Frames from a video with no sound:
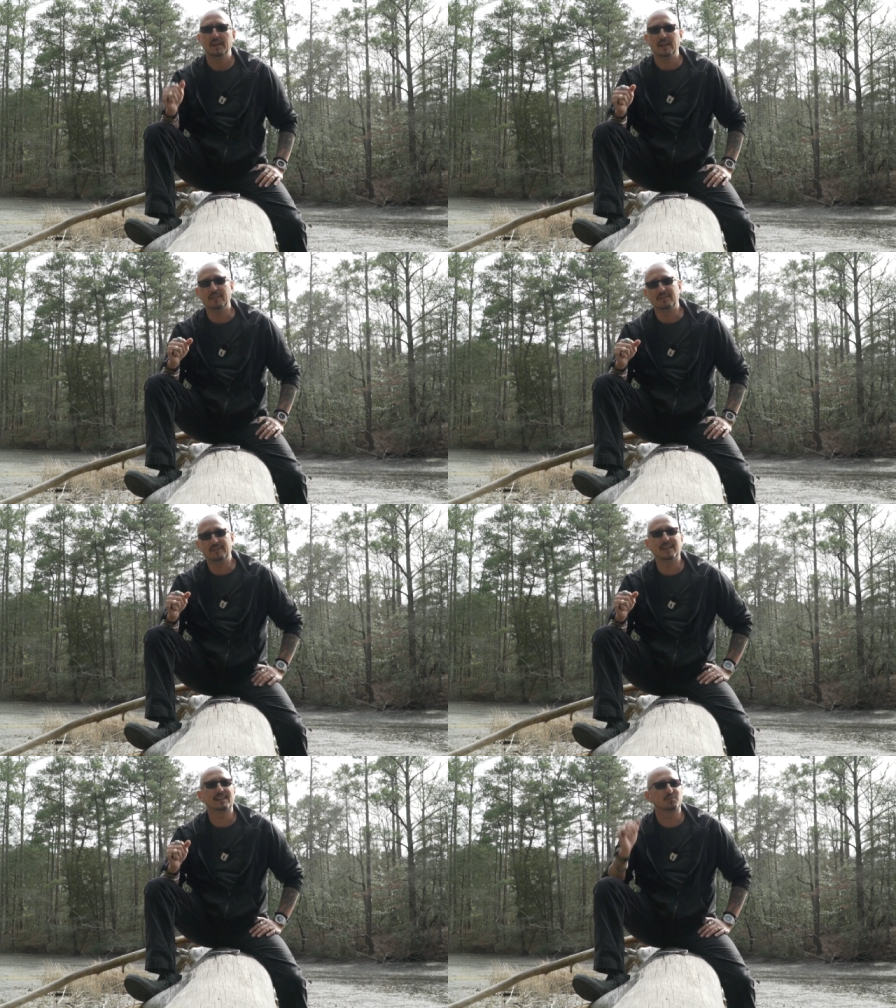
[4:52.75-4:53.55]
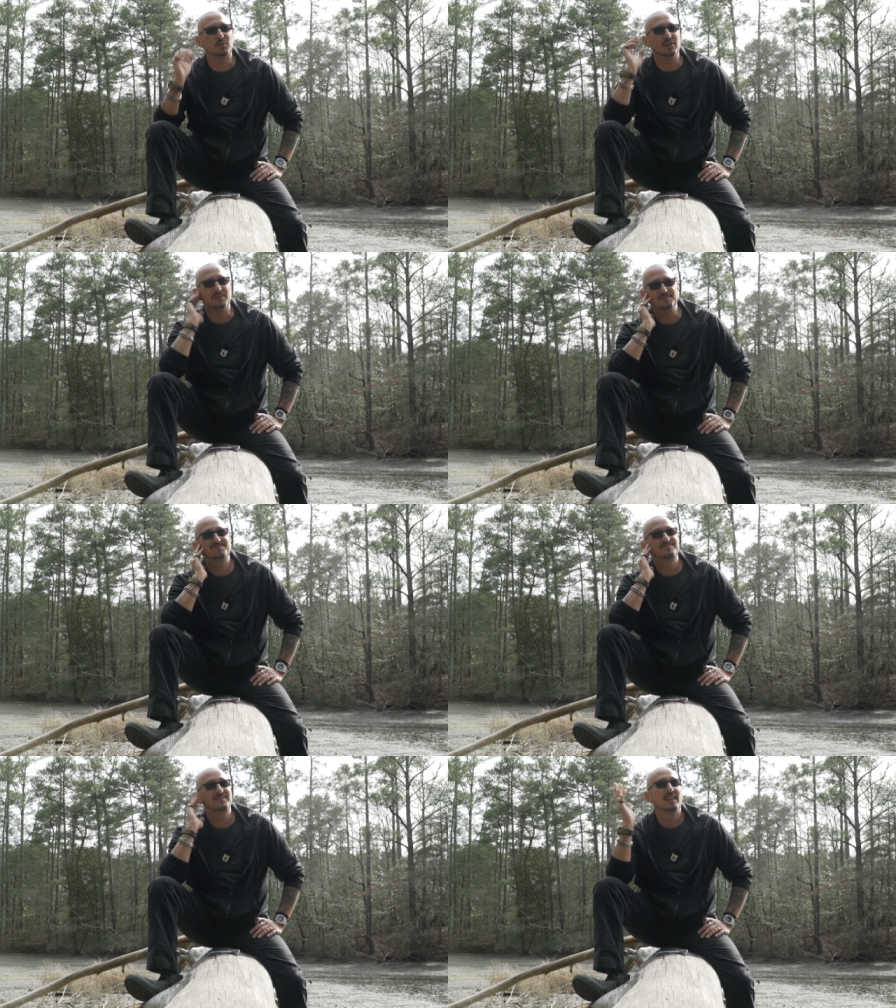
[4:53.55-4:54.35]
And that's where,
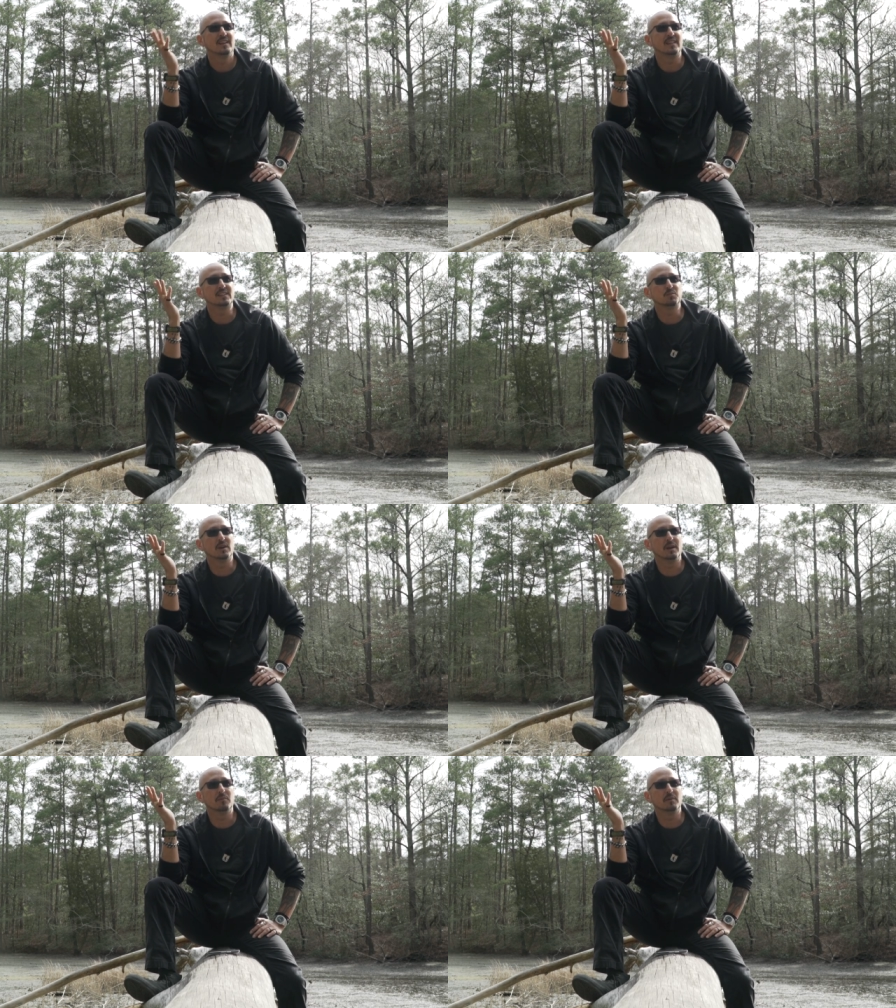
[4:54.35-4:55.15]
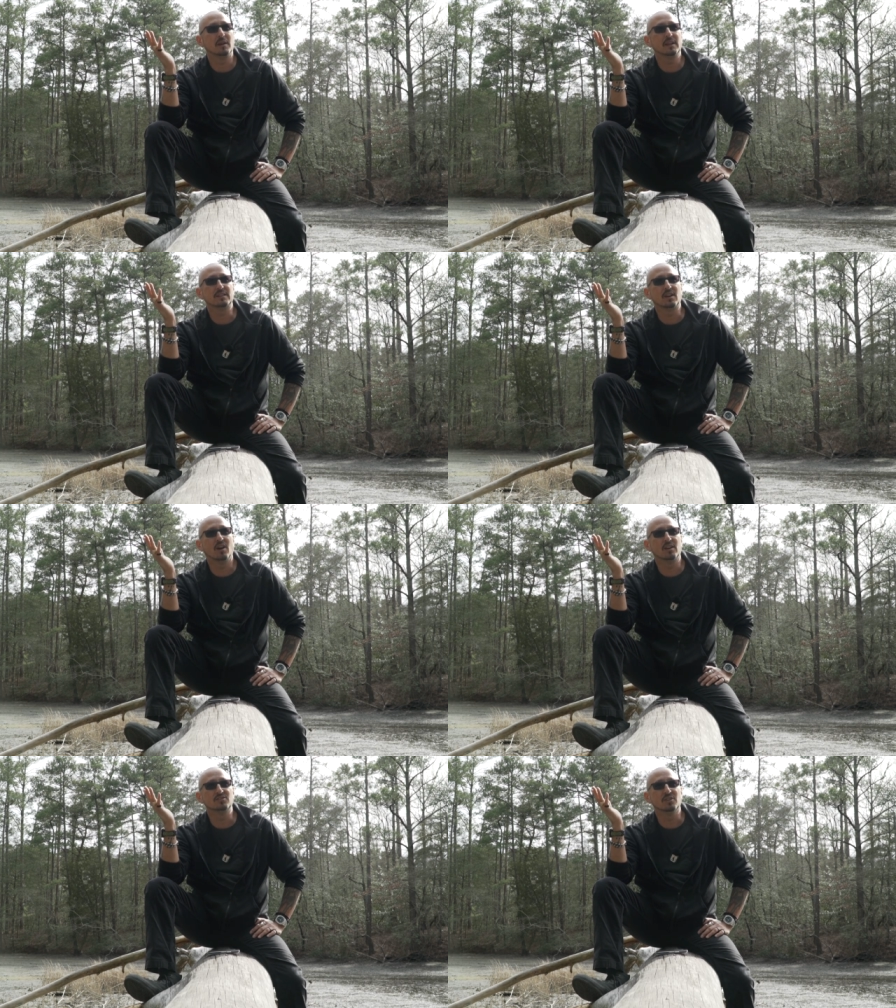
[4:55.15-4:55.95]
that's where I, I hit the
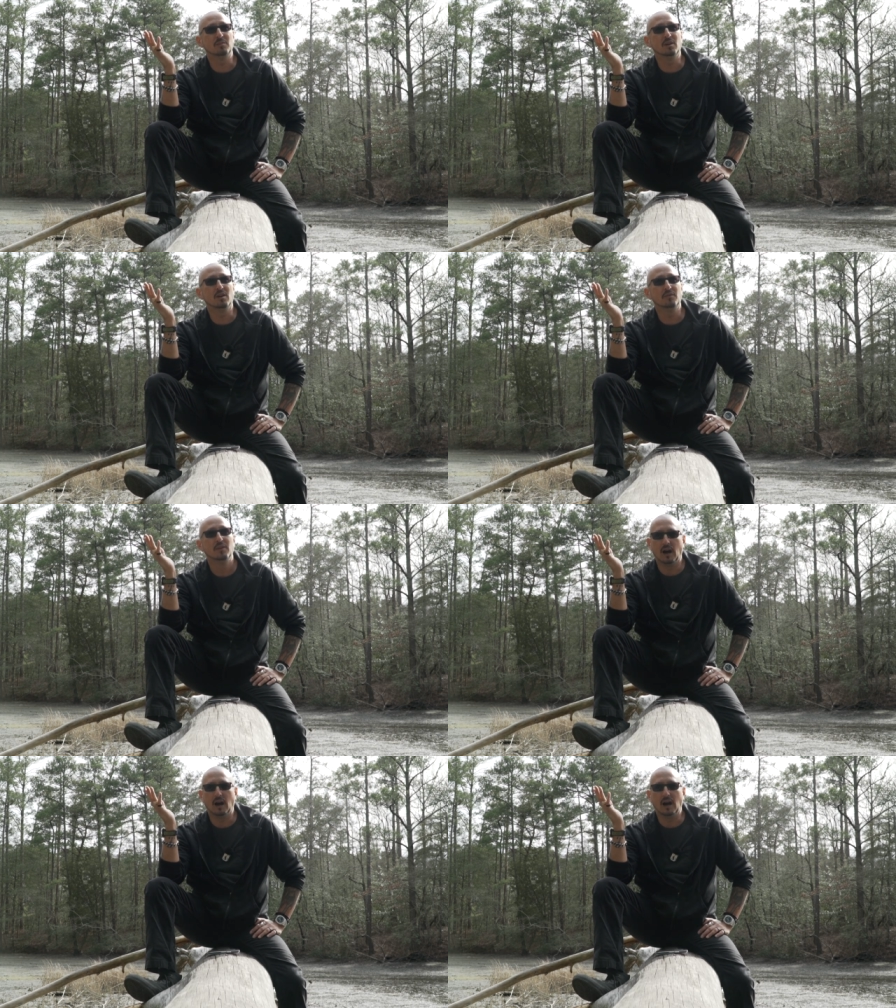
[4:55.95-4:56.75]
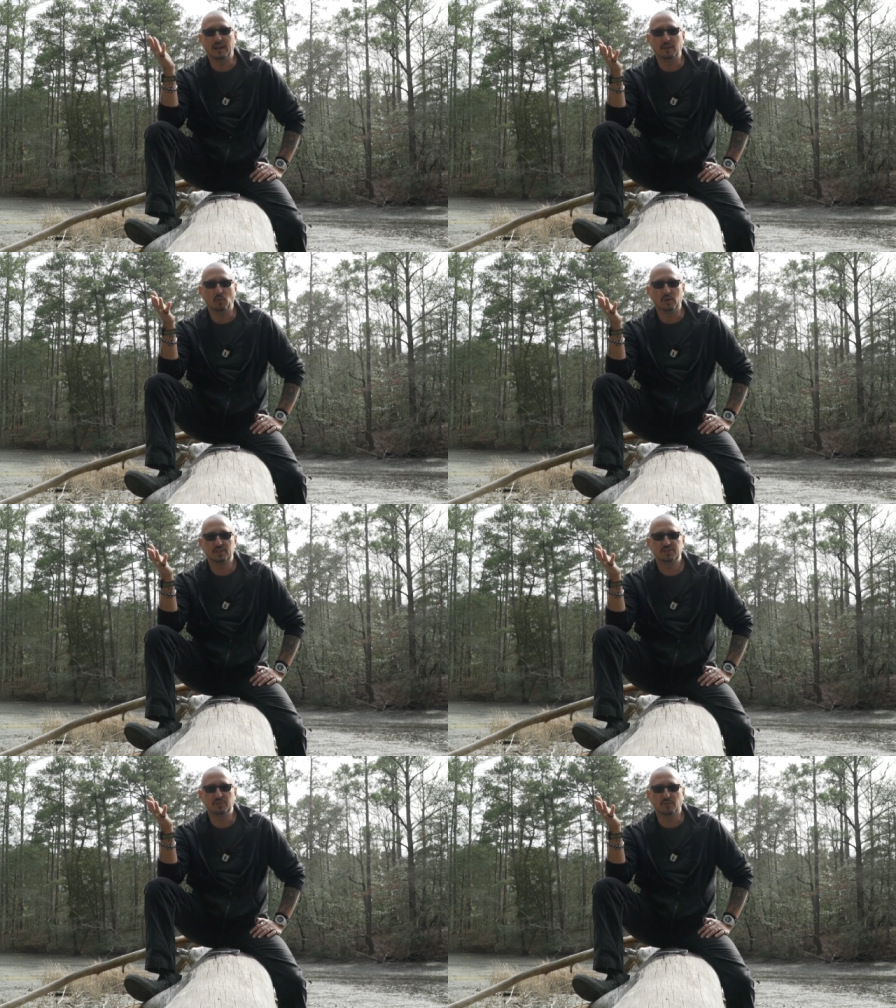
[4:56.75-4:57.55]
conundrum of I didn't want to
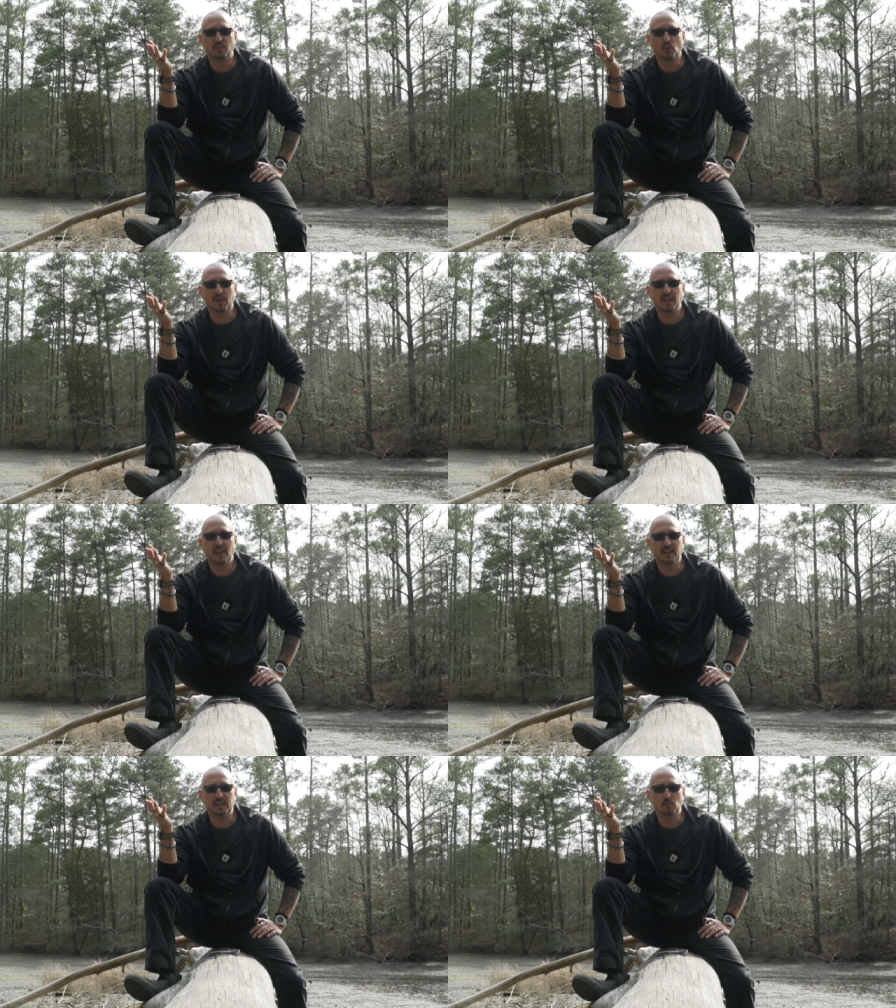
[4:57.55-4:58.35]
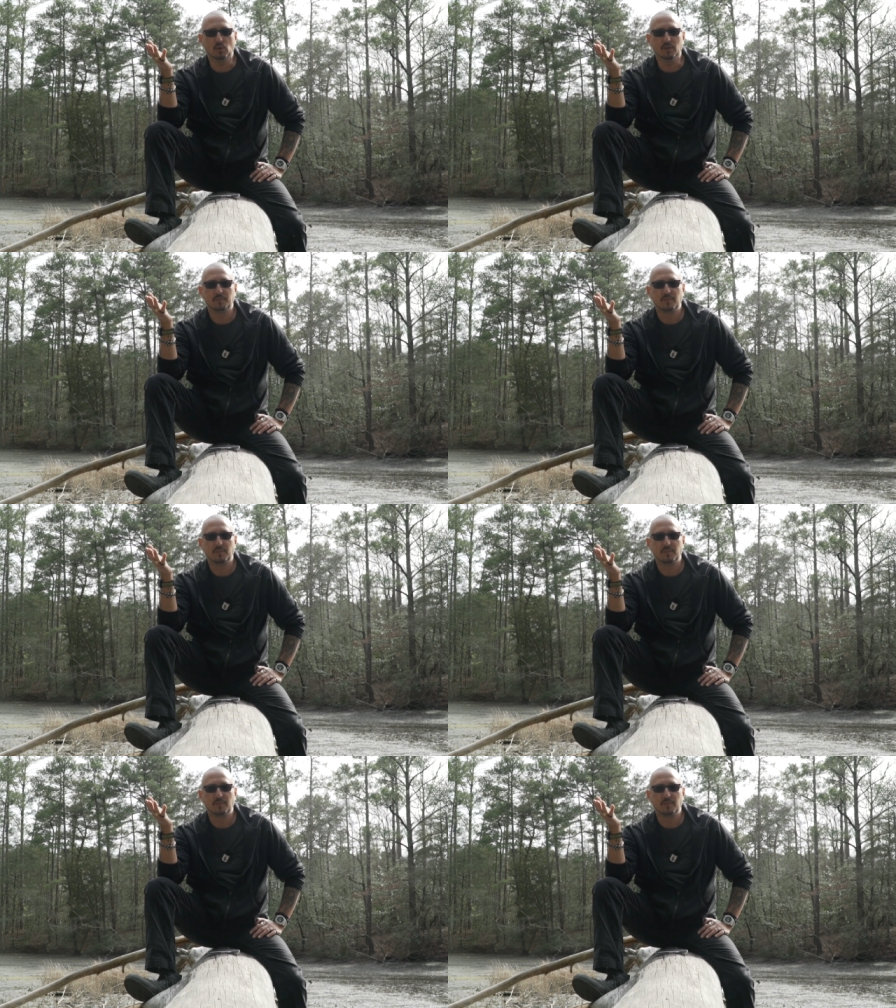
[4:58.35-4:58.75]
shoot in 4K anymore.